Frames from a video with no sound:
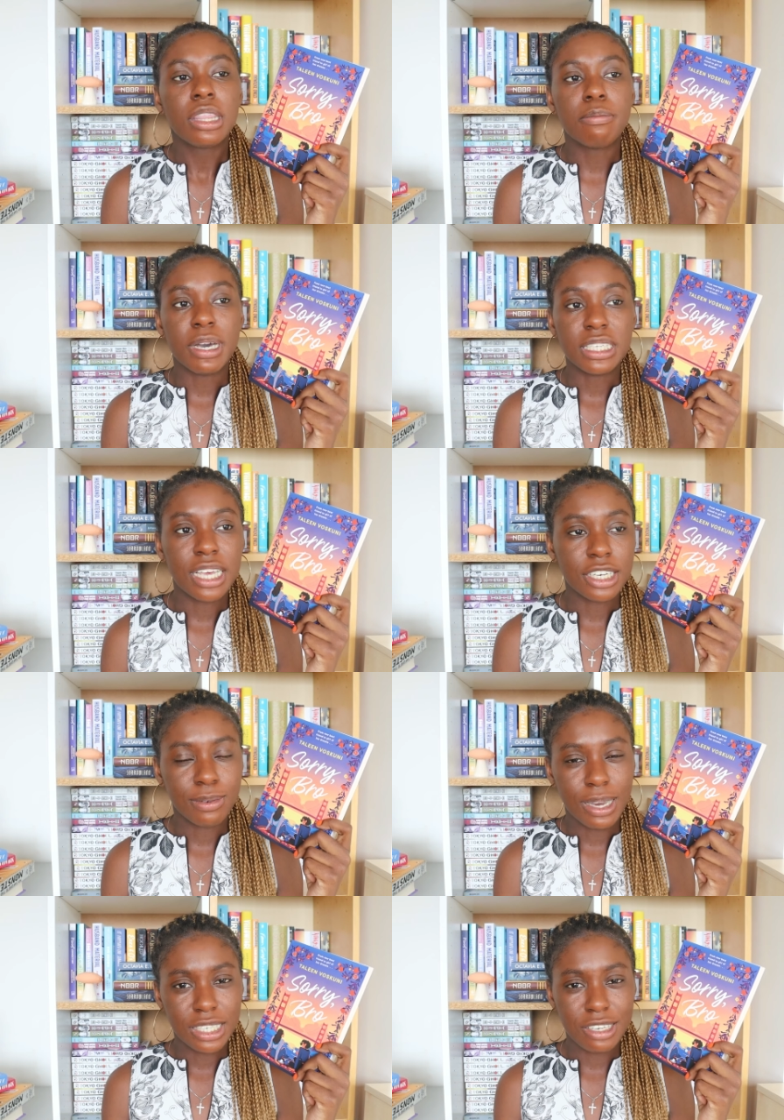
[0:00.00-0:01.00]
the
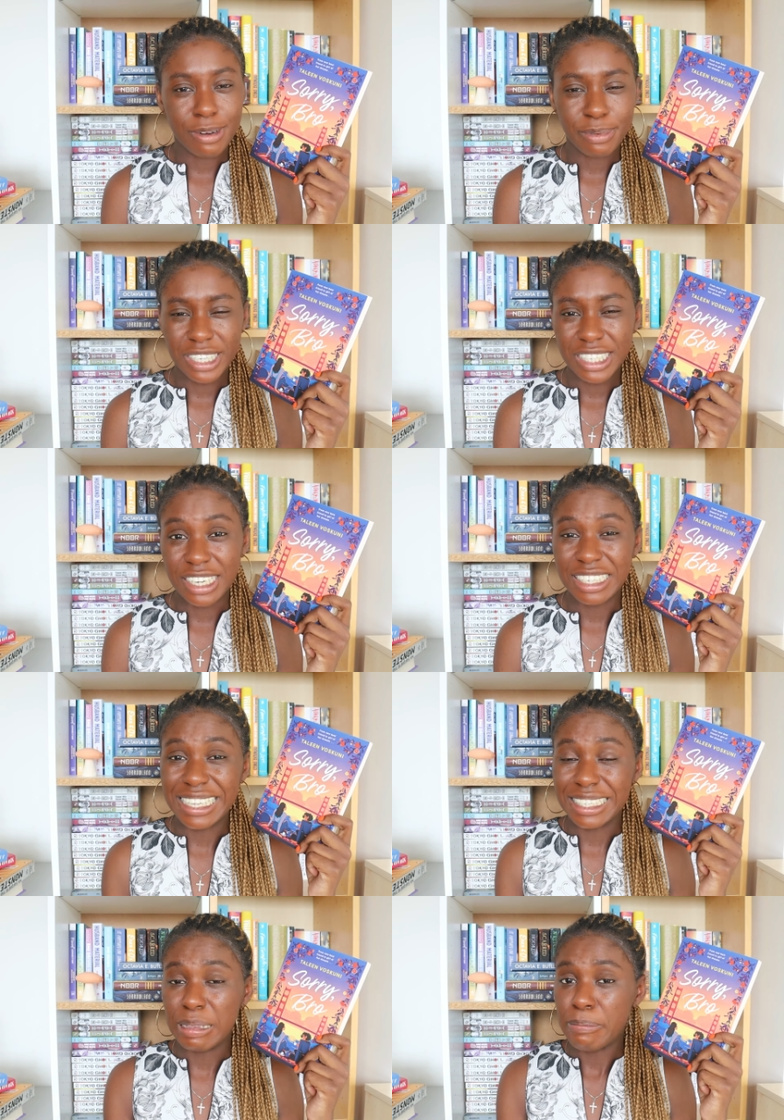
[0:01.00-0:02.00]
bisexuality
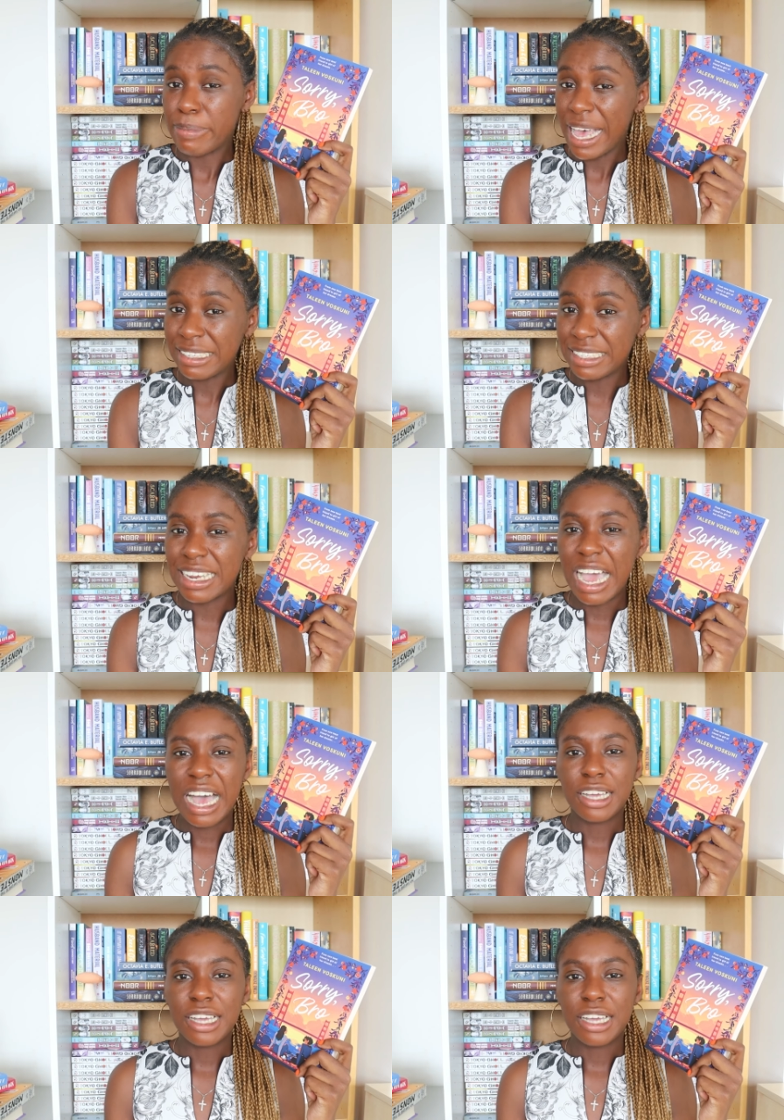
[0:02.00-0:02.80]
representation is the best.